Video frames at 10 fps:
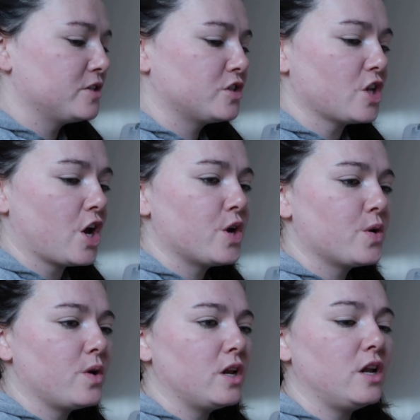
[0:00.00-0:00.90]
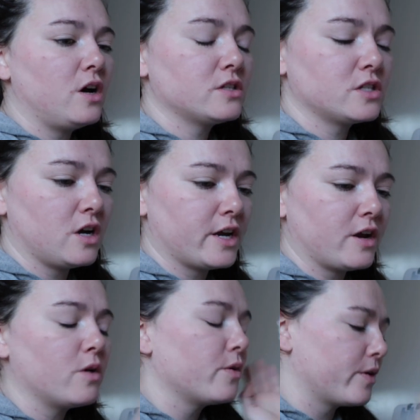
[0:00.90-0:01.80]
So last night,
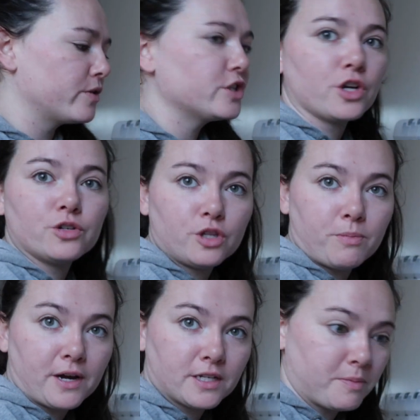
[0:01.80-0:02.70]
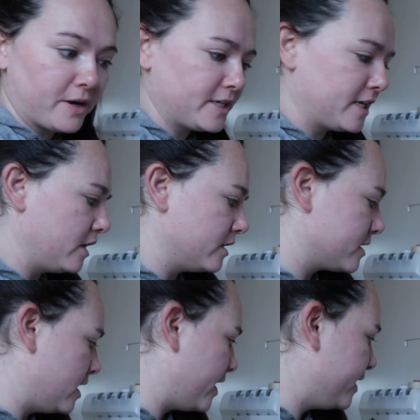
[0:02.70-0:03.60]
oh no, I already showed you the bias binding
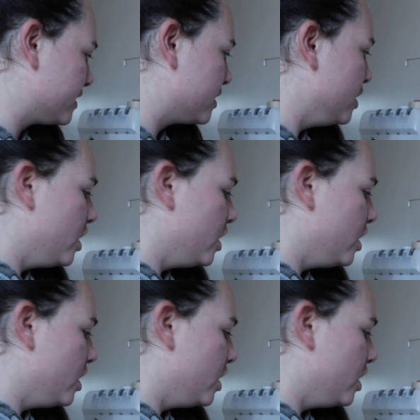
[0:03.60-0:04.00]
last night.